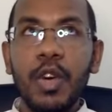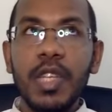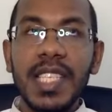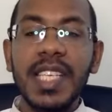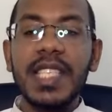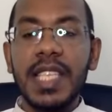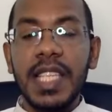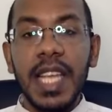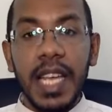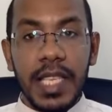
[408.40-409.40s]

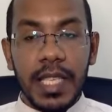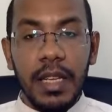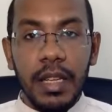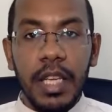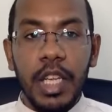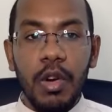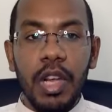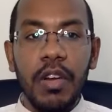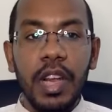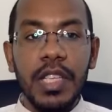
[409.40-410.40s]
succeed and excel in your
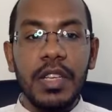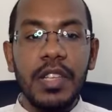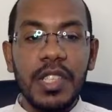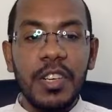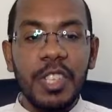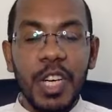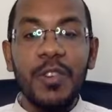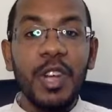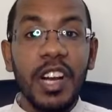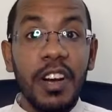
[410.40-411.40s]
career as a researcher. If
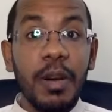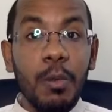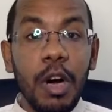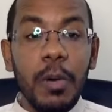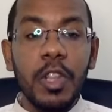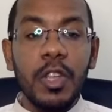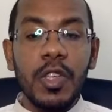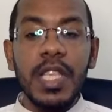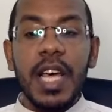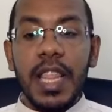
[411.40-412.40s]
you want to learn more about
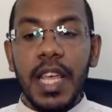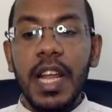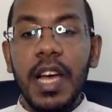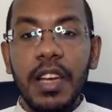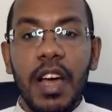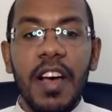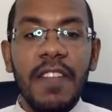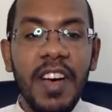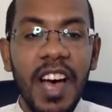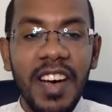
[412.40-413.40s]
those, then I
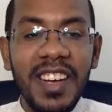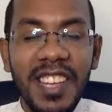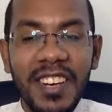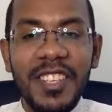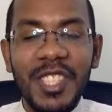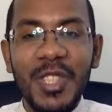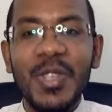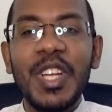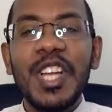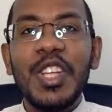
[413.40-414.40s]
highly urge
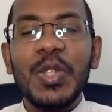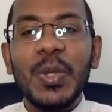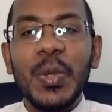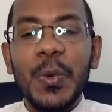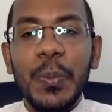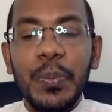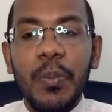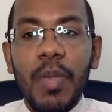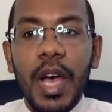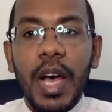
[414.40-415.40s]
you to
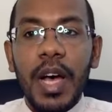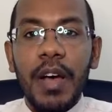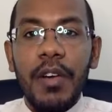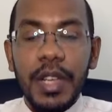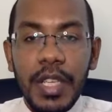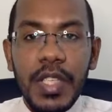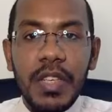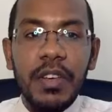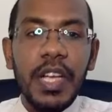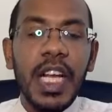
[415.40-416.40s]

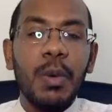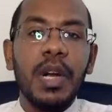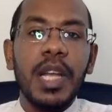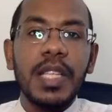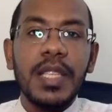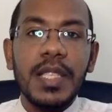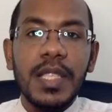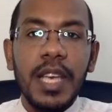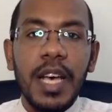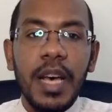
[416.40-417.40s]
register in our
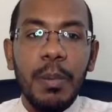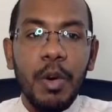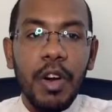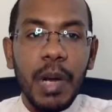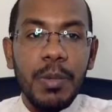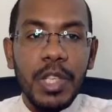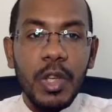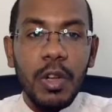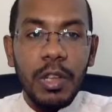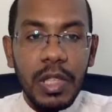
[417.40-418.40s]
latest program, which is
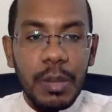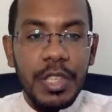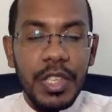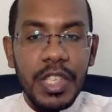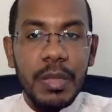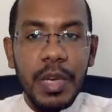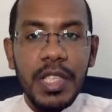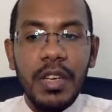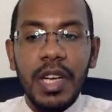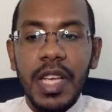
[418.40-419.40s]
called Ultimate Research
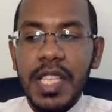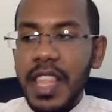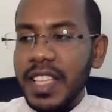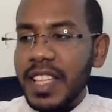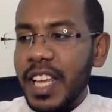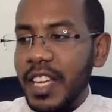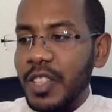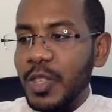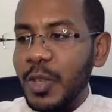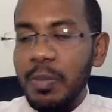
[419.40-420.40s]
Masterclass. I think the
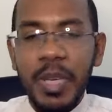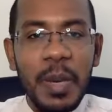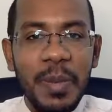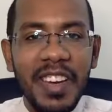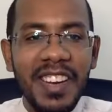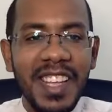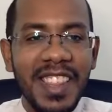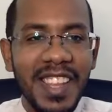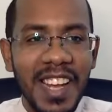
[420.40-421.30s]
link should be appearing in the